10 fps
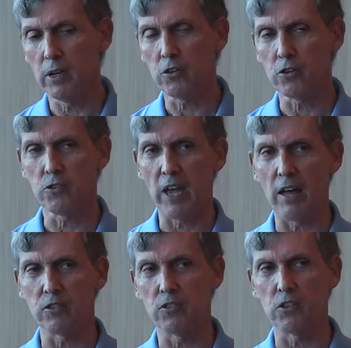it turns
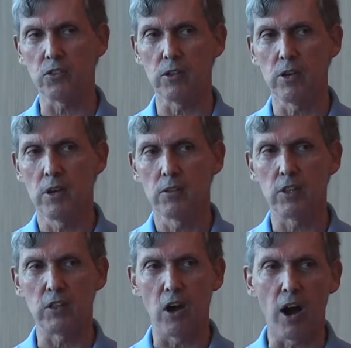out that
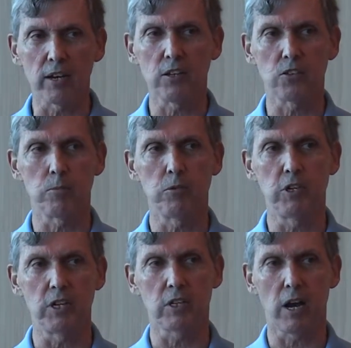the autism
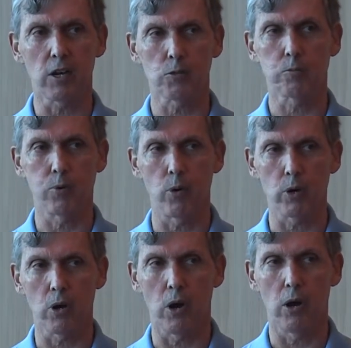detox
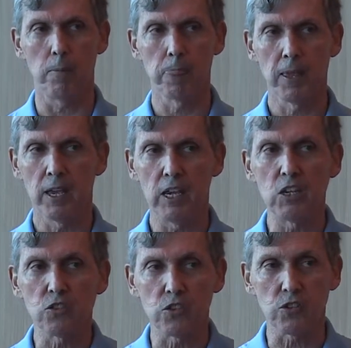protocol
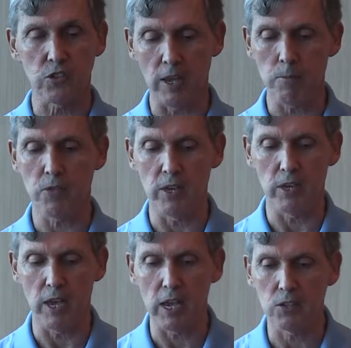is the same
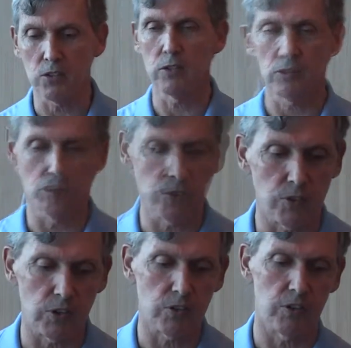thing as the
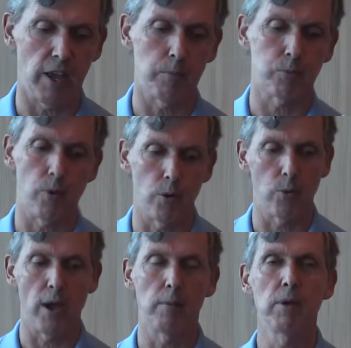60-day
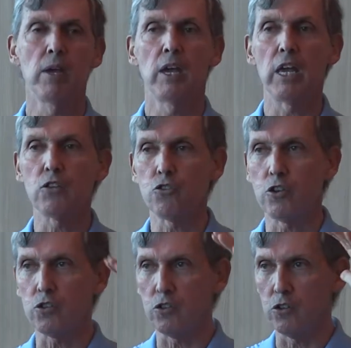program. It's
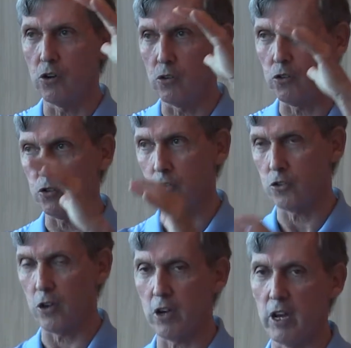just the
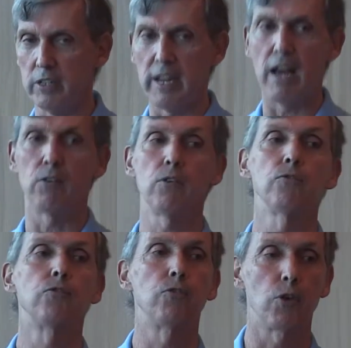dosages are cut down
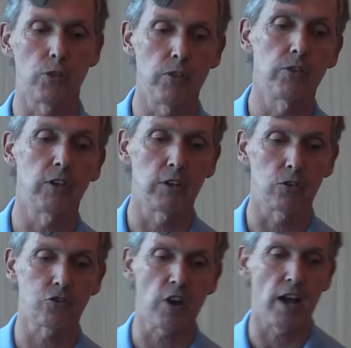for the
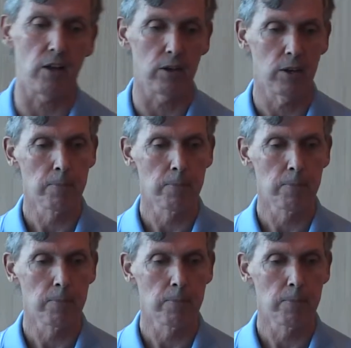little child.